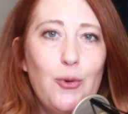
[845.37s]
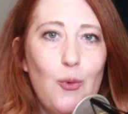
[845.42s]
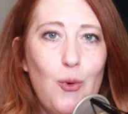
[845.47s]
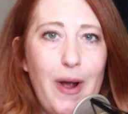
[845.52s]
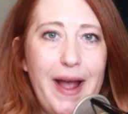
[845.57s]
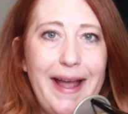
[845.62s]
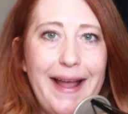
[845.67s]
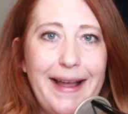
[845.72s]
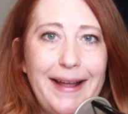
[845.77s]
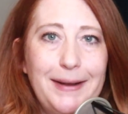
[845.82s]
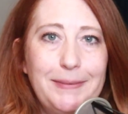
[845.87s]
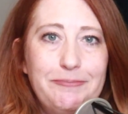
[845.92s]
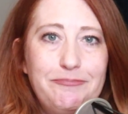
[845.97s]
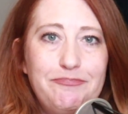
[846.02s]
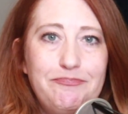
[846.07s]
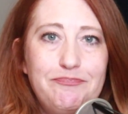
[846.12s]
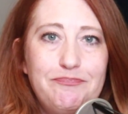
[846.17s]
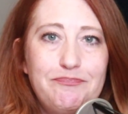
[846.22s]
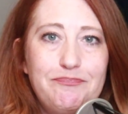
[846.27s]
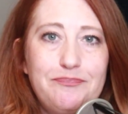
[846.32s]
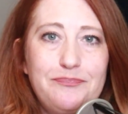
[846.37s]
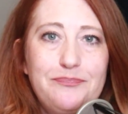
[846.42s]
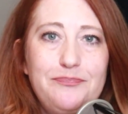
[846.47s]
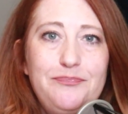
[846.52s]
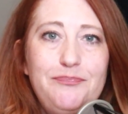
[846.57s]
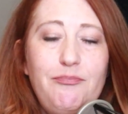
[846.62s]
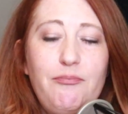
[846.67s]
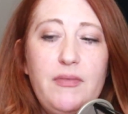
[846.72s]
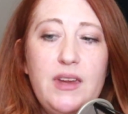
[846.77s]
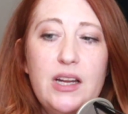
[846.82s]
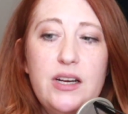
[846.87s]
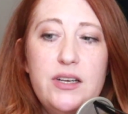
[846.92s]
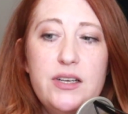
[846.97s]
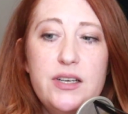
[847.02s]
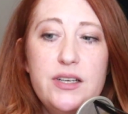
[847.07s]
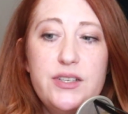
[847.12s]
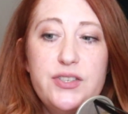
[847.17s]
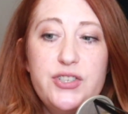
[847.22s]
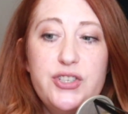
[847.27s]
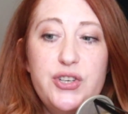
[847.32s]
way
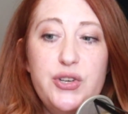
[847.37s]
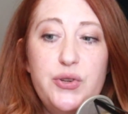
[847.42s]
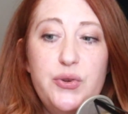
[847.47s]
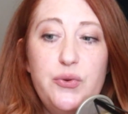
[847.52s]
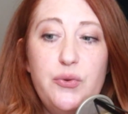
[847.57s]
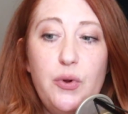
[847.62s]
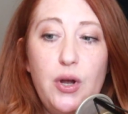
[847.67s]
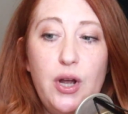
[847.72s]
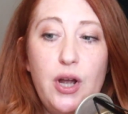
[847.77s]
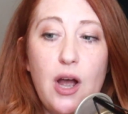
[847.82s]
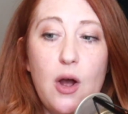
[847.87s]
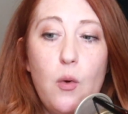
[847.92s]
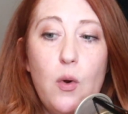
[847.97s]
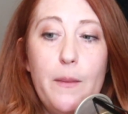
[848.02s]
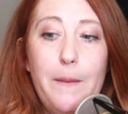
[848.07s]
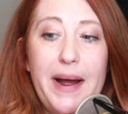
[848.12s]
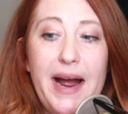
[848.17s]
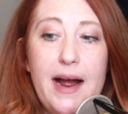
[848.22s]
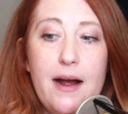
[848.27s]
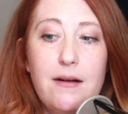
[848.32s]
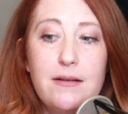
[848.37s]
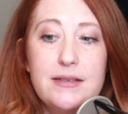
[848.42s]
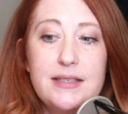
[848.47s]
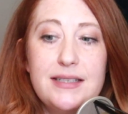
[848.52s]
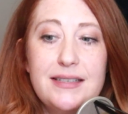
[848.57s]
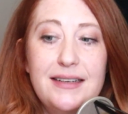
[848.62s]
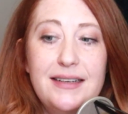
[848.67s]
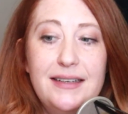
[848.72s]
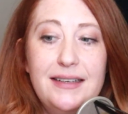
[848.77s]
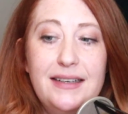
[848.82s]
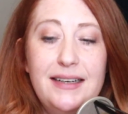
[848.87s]
to go about